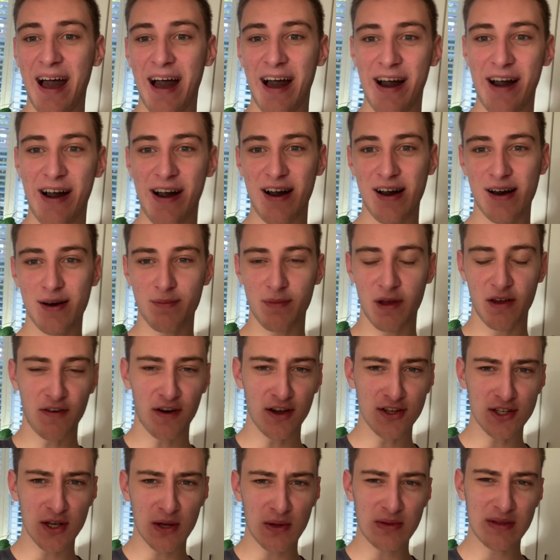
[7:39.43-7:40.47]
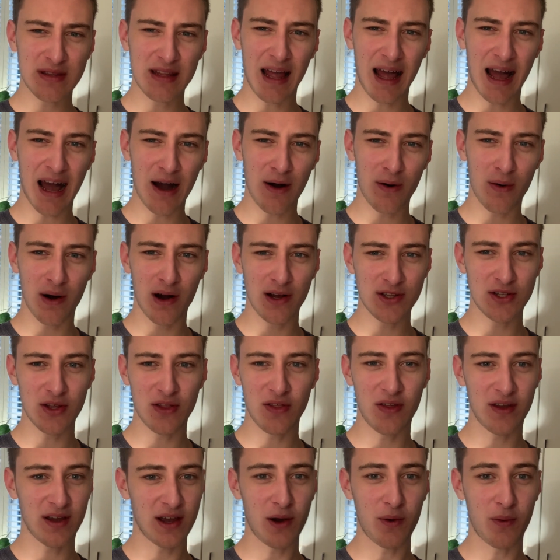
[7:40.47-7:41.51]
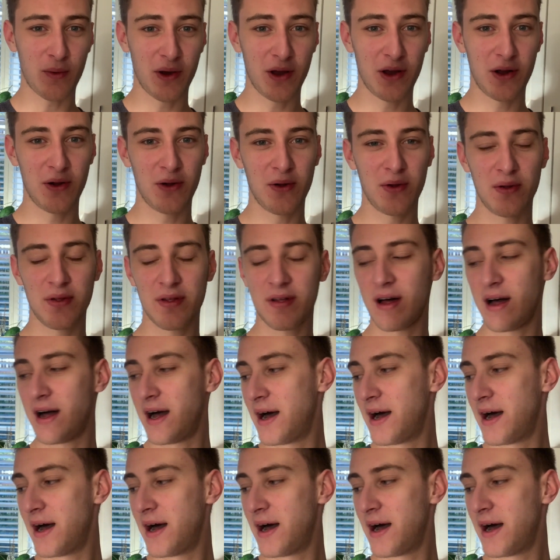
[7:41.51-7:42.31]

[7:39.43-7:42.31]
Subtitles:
If I don't now, I don't think I will